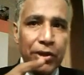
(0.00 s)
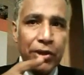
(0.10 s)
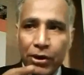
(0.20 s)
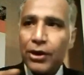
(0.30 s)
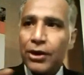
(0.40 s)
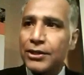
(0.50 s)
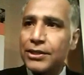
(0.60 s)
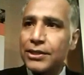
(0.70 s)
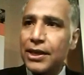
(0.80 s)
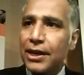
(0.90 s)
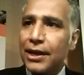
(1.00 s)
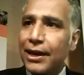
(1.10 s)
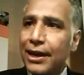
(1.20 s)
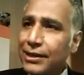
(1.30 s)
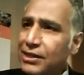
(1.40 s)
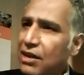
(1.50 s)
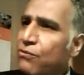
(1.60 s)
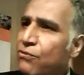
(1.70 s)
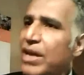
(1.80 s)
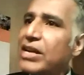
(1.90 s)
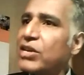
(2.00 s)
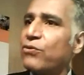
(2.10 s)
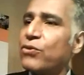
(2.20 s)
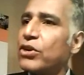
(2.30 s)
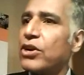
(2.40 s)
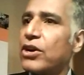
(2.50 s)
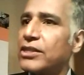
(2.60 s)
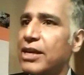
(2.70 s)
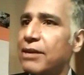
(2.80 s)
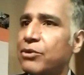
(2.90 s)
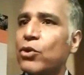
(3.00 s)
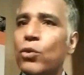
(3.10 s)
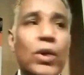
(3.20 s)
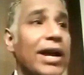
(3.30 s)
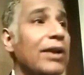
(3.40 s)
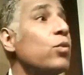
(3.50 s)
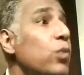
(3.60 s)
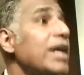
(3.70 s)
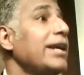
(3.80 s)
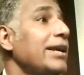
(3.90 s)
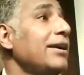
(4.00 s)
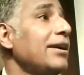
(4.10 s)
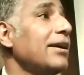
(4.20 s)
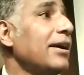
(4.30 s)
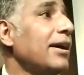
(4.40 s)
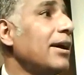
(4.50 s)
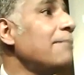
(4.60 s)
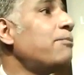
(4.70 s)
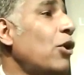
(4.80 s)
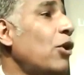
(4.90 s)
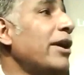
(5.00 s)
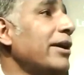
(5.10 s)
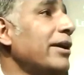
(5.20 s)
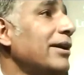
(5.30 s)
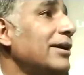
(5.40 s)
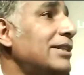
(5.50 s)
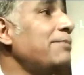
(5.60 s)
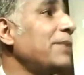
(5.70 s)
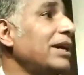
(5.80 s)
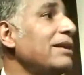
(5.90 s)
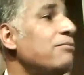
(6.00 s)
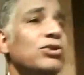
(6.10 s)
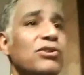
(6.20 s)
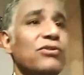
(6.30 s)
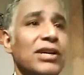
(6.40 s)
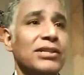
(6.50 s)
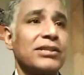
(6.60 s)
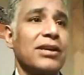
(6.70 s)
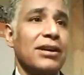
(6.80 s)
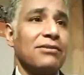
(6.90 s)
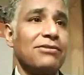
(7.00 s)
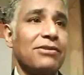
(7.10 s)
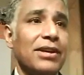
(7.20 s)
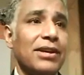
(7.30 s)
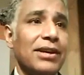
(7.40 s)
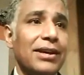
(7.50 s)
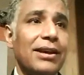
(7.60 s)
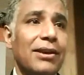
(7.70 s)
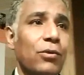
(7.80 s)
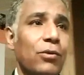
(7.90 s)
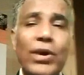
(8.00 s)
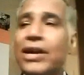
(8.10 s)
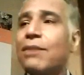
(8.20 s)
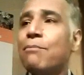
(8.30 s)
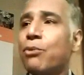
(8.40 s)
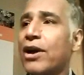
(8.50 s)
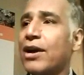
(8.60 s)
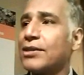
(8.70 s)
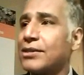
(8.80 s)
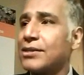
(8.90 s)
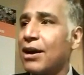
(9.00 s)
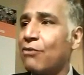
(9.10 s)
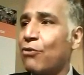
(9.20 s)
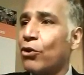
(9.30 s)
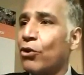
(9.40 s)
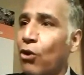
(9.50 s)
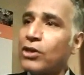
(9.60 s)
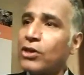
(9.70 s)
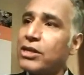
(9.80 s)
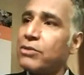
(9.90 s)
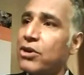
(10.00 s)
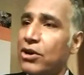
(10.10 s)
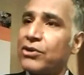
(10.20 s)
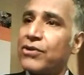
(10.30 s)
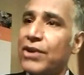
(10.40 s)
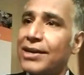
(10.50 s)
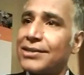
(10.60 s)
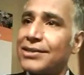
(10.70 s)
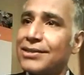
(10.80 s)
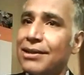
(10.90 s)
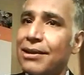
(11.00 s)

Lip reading: because it is a very different concept to the way we employ typically most of our staff. We employ our staff on long-term contracts